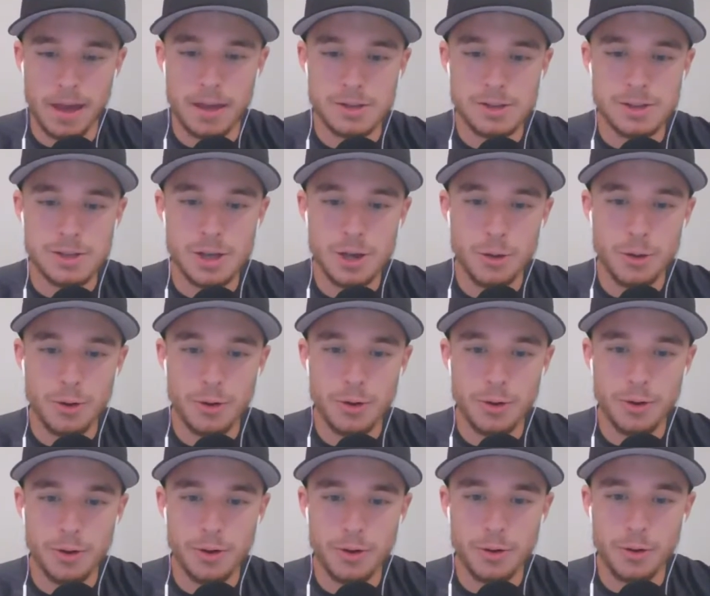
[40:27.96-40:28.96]
And so
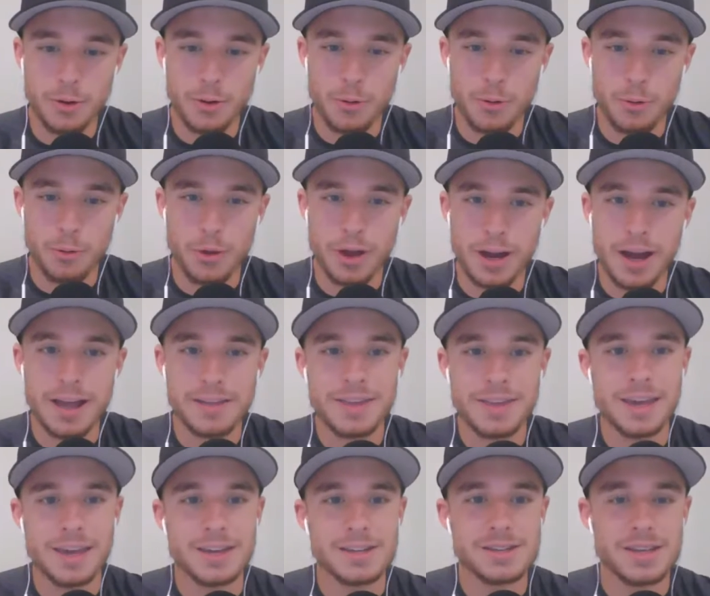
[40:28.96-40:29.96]
what I
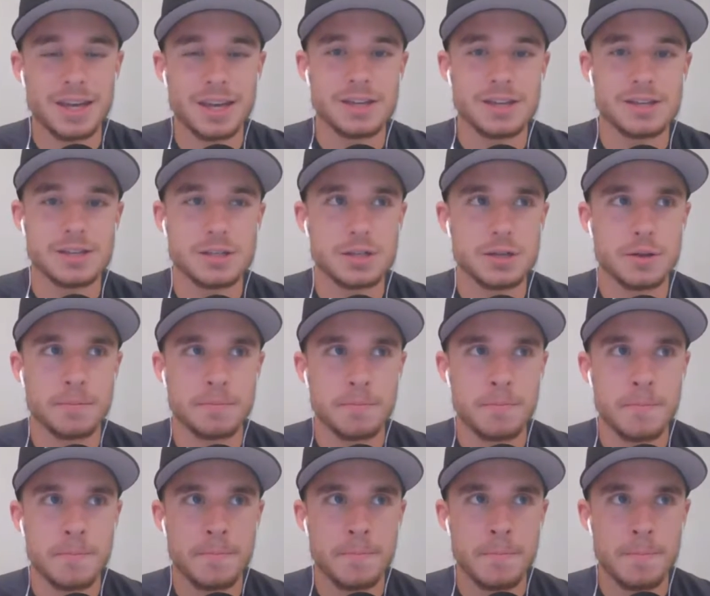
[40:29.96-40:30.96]
think is
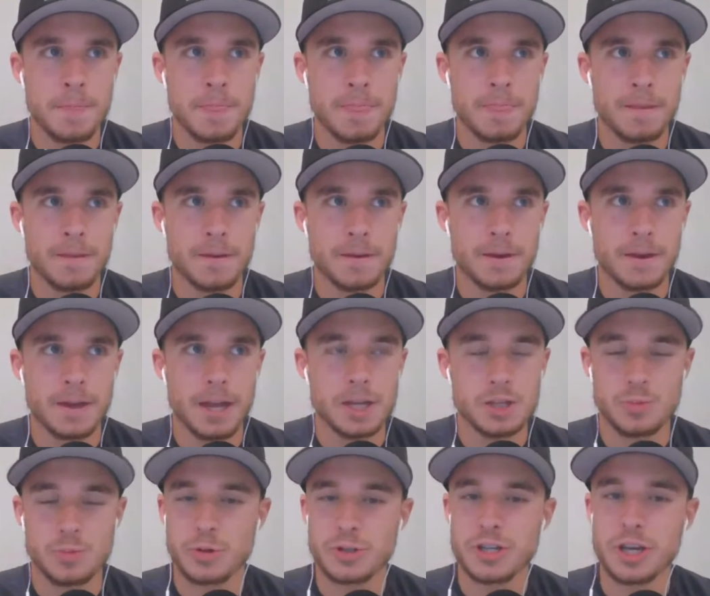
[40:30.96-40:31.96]

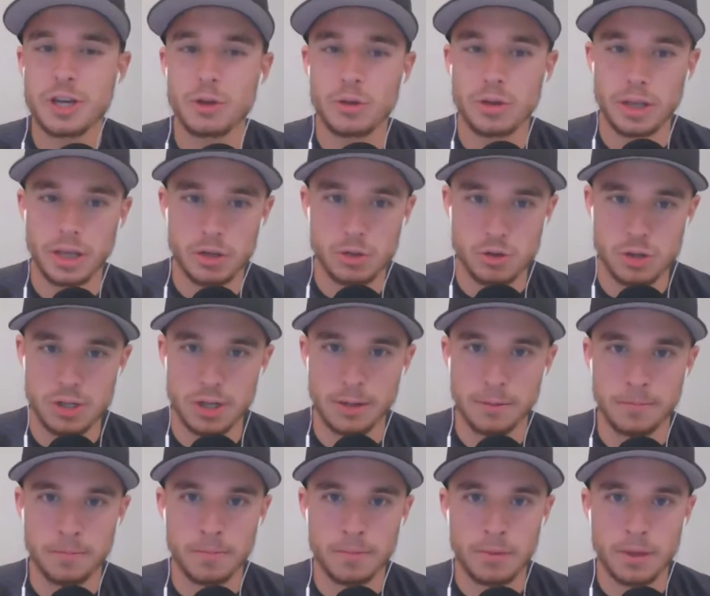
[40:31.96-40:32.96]
particularly
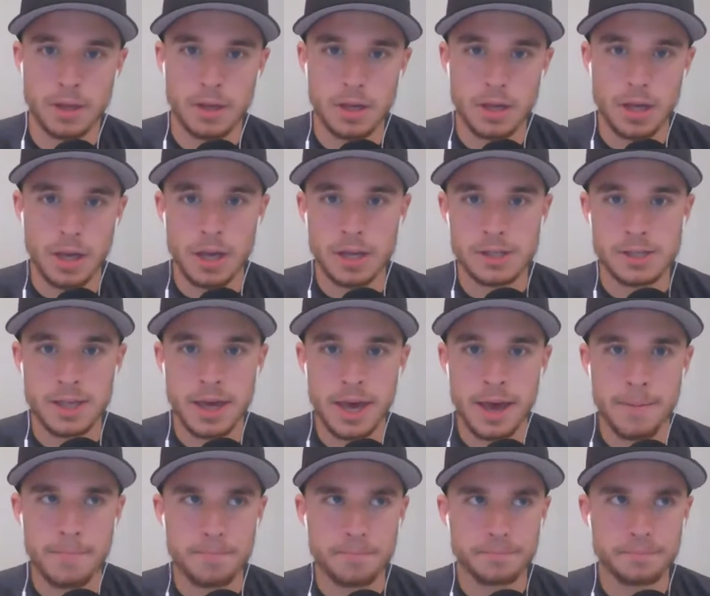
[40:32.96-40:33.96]
interesting is
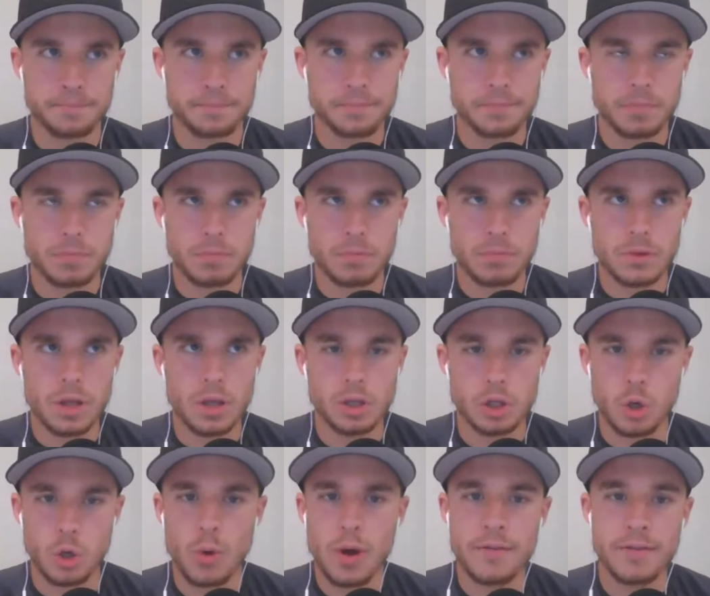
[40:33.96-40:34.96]
that
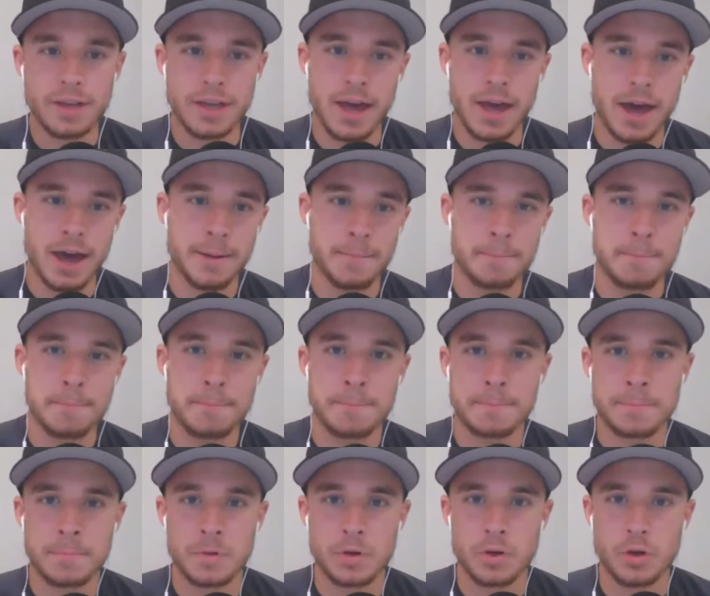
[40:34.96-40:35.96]
you have a guy
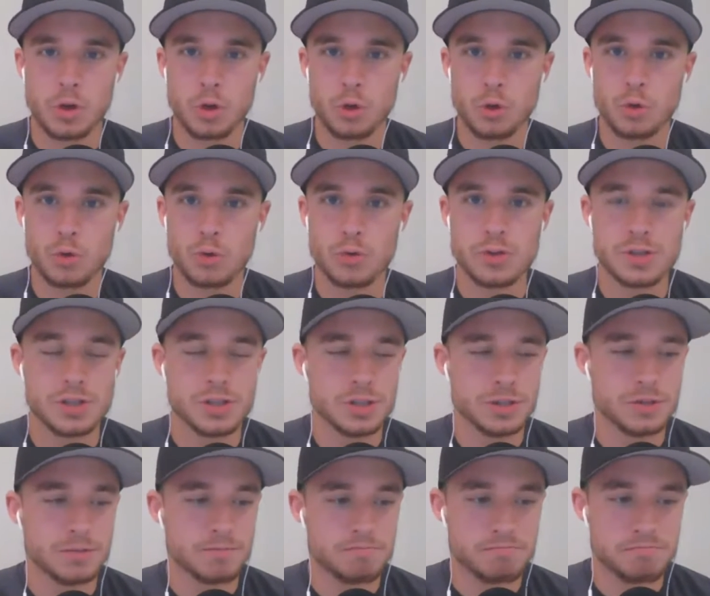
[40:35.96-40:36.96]

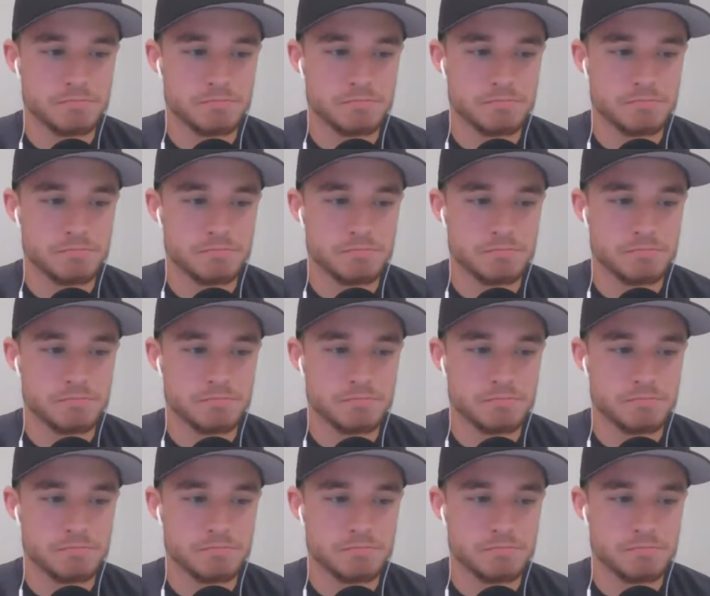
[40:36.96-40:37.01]
who's,